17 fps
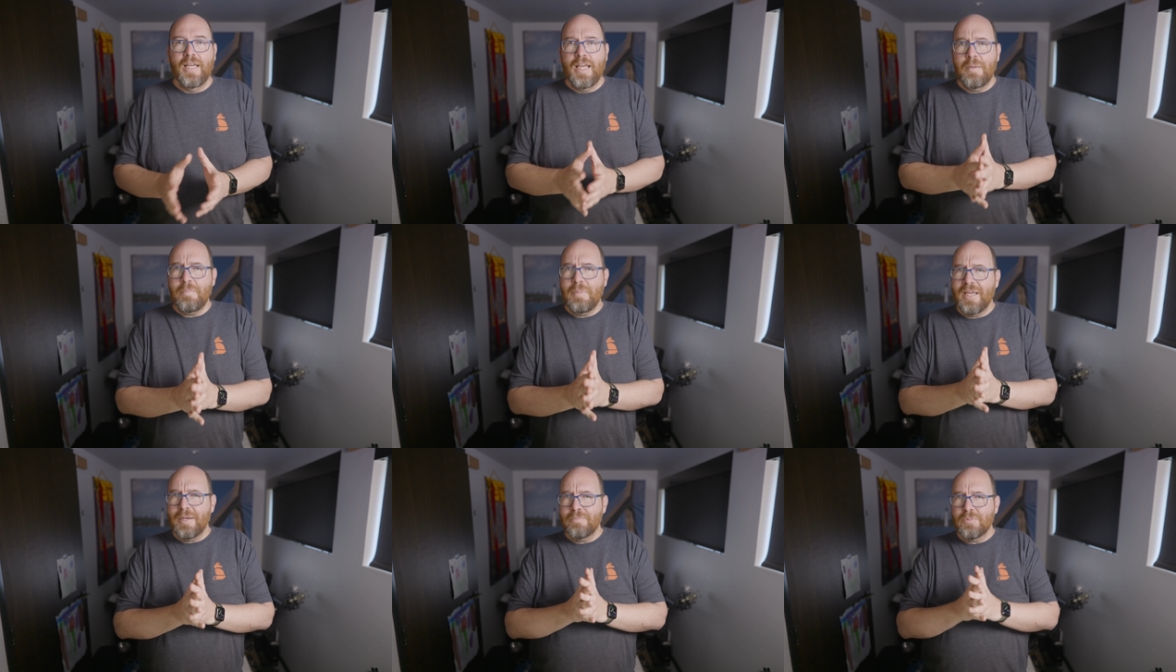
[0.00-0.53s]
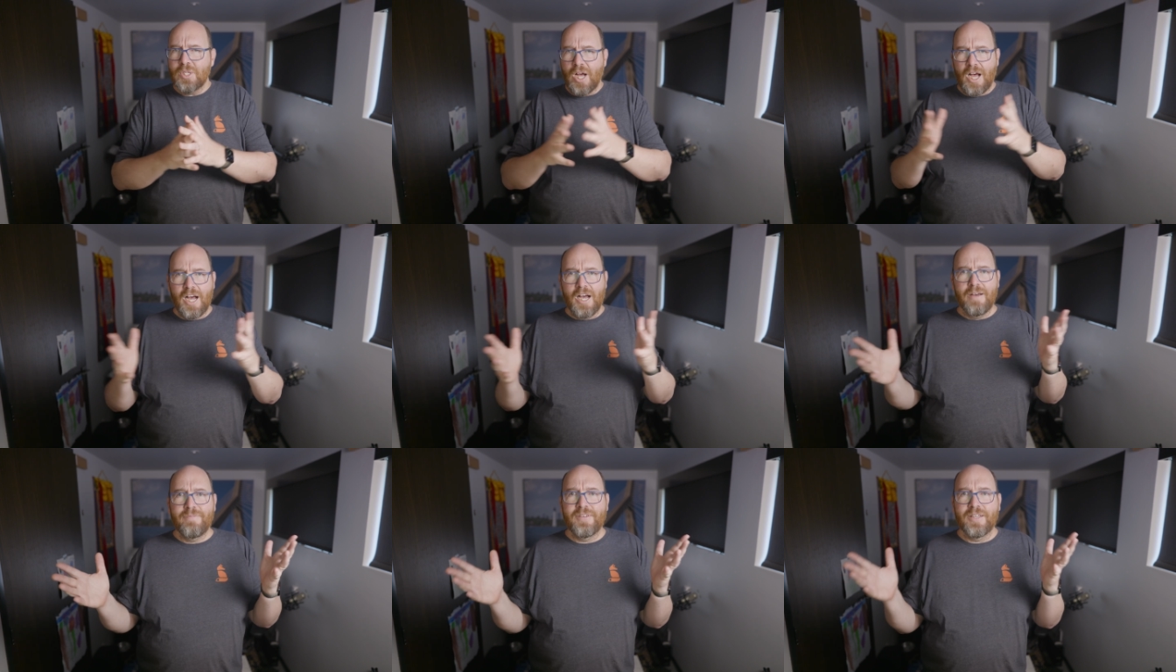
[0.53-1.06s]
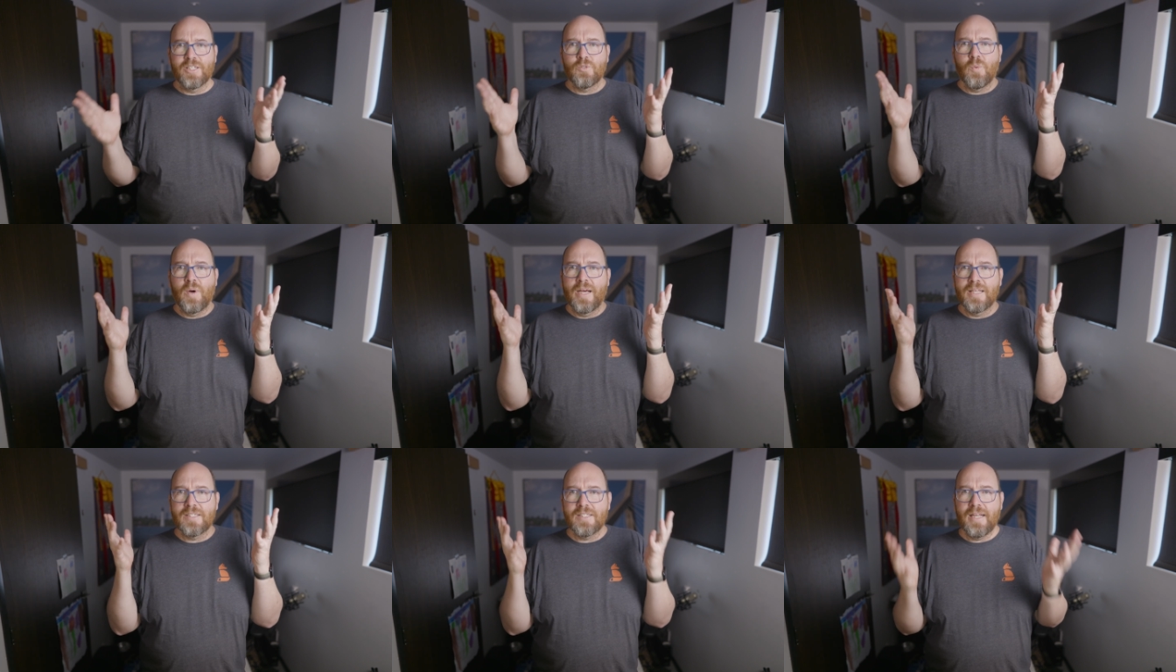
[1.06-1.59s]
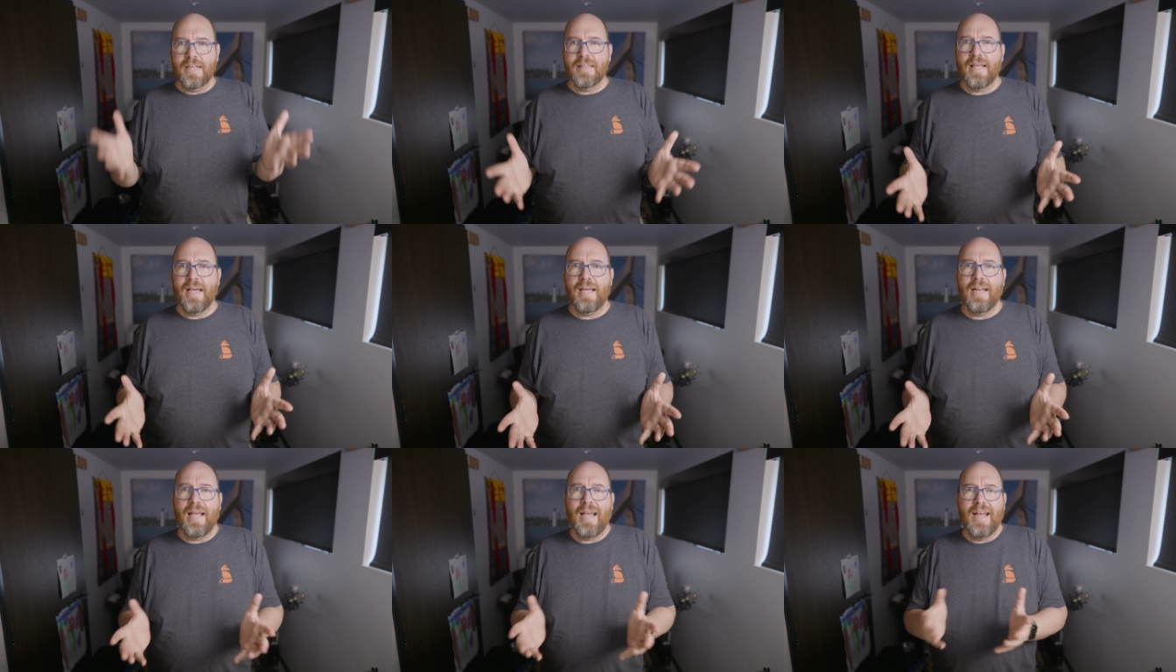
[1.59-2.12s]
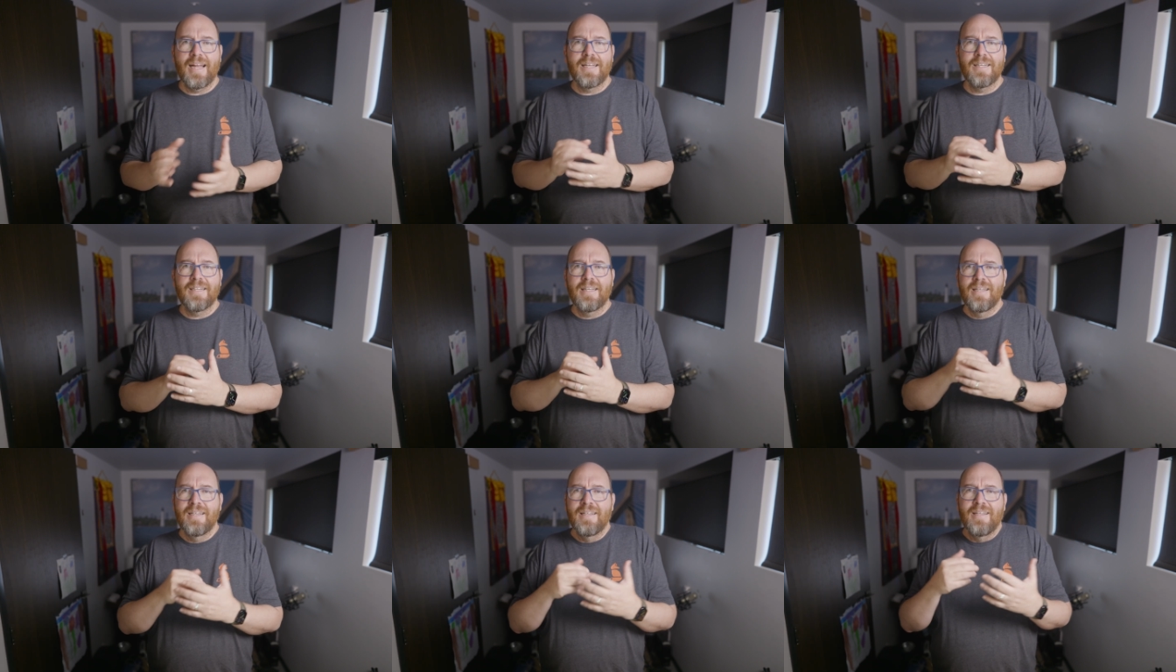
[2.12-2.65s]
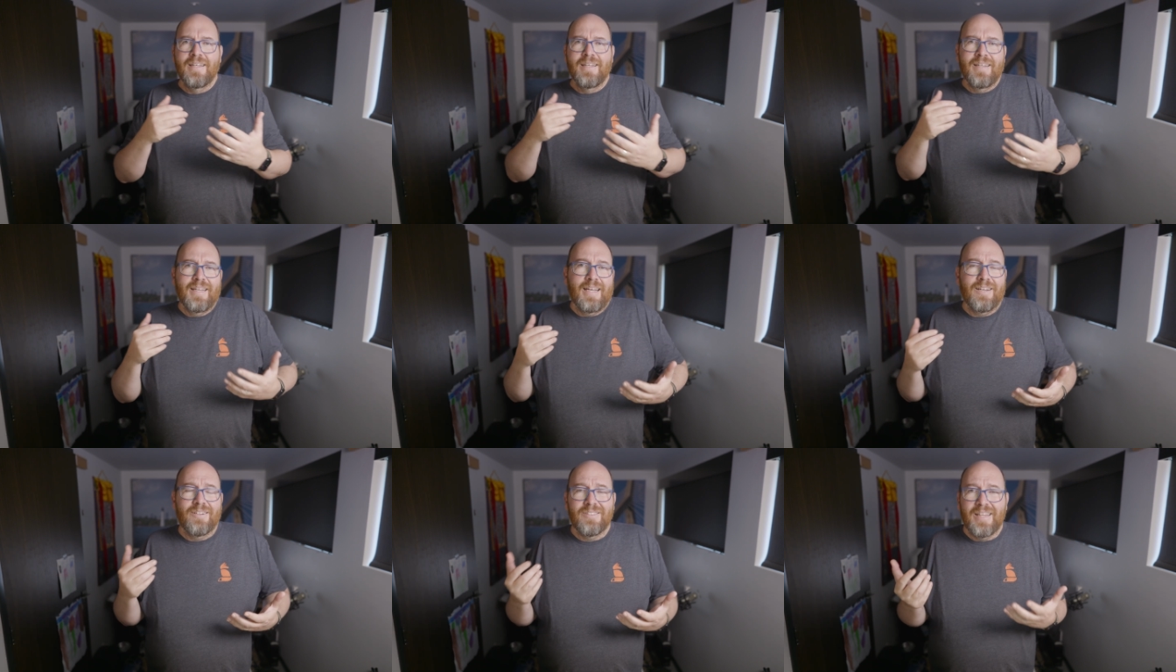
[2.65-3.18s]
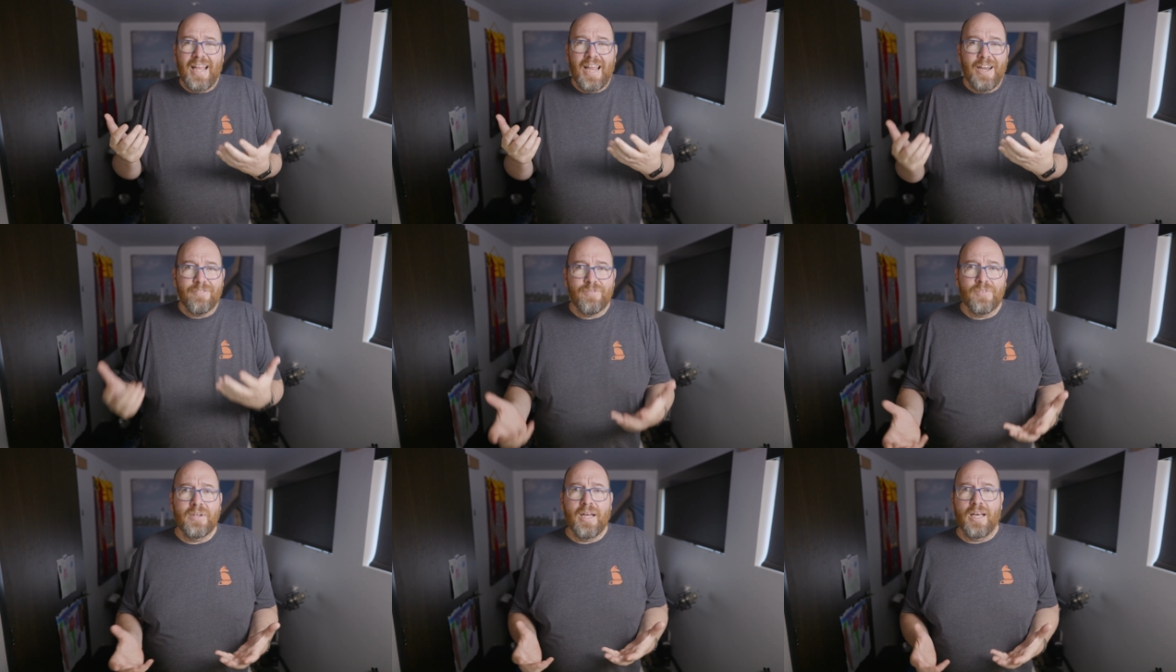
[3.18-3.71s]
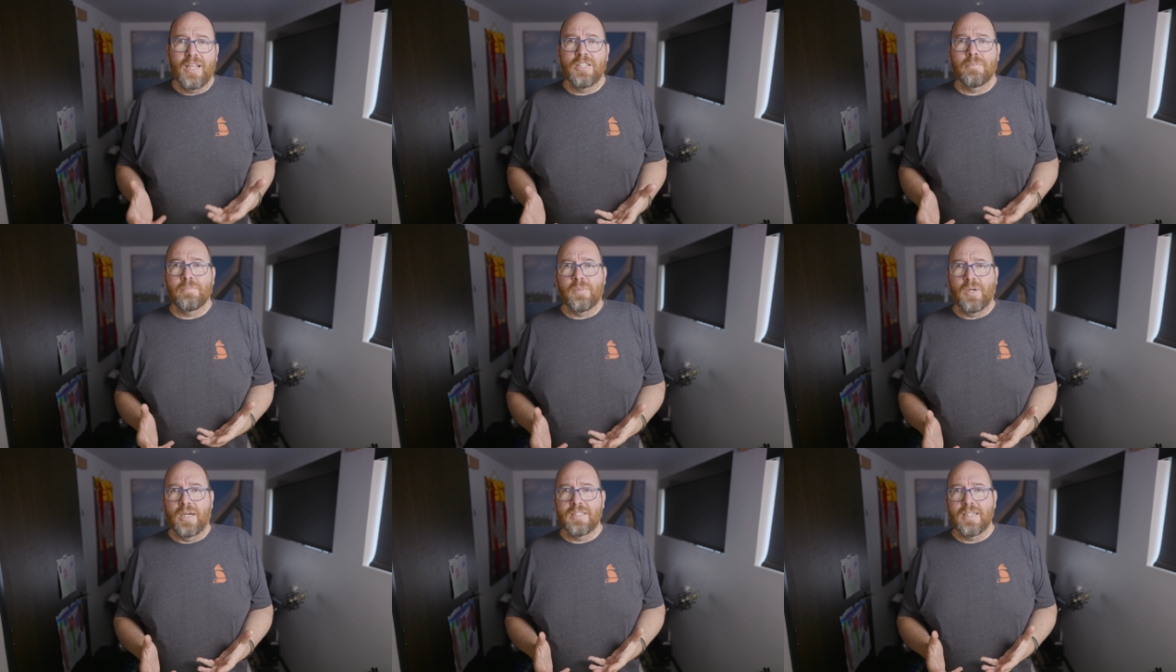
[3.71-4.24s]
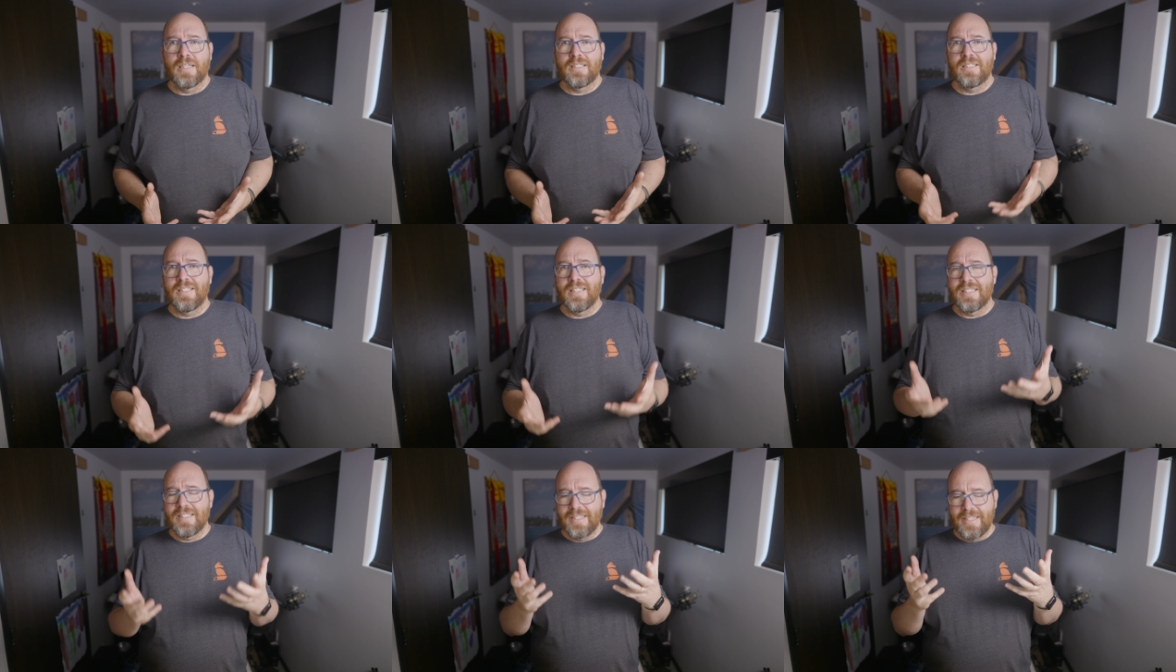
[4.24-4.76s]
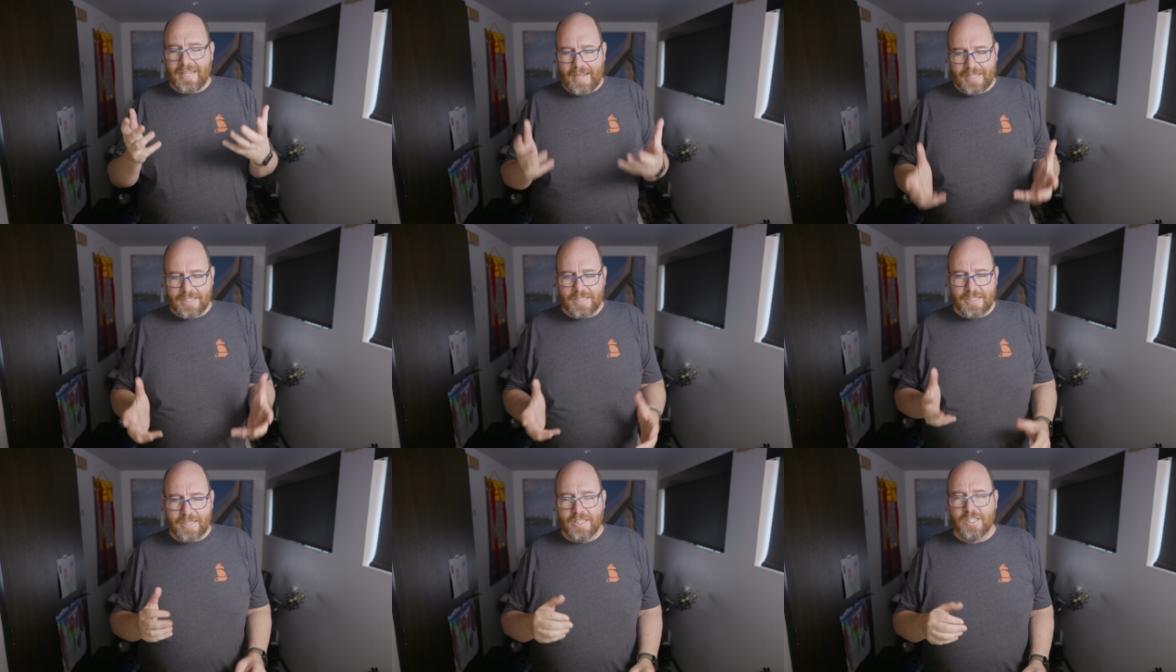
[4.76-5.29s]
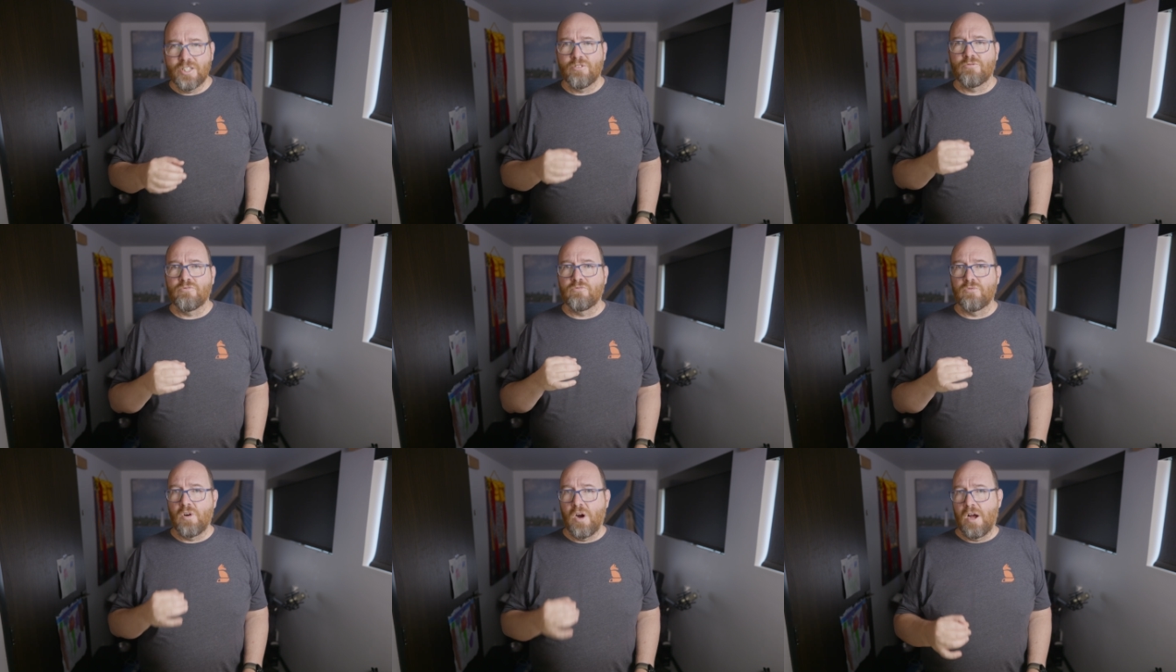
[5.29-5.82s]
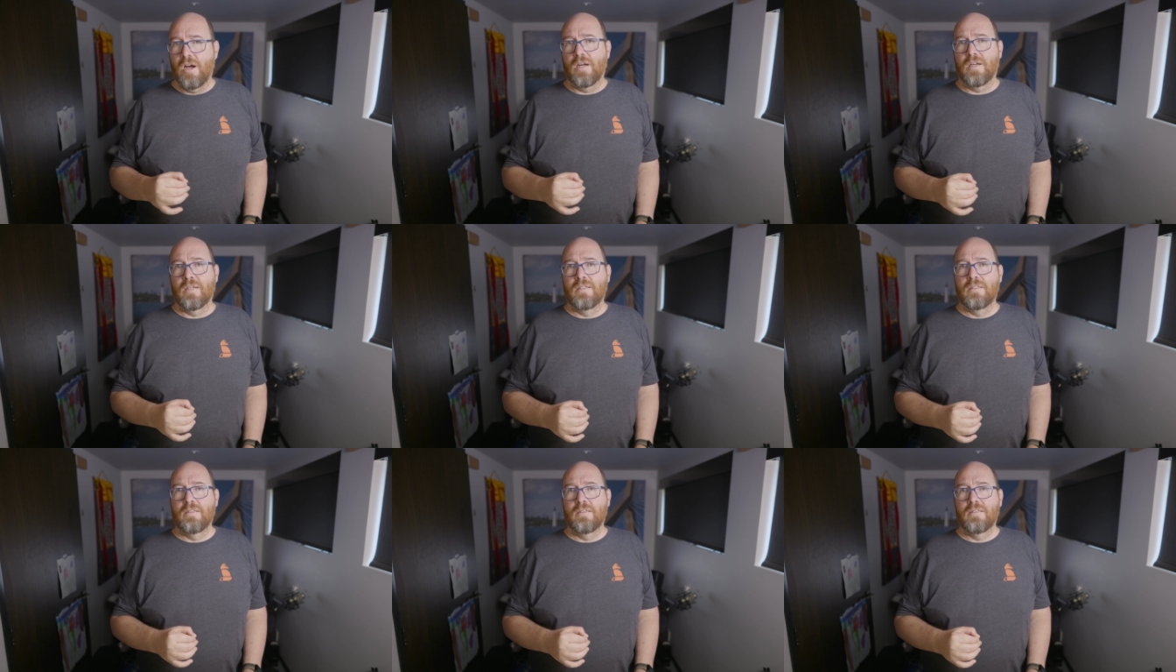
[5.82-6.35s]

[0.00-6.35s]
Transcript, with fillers: it becomes obvious why it's like that and how every other project just gets this wrong.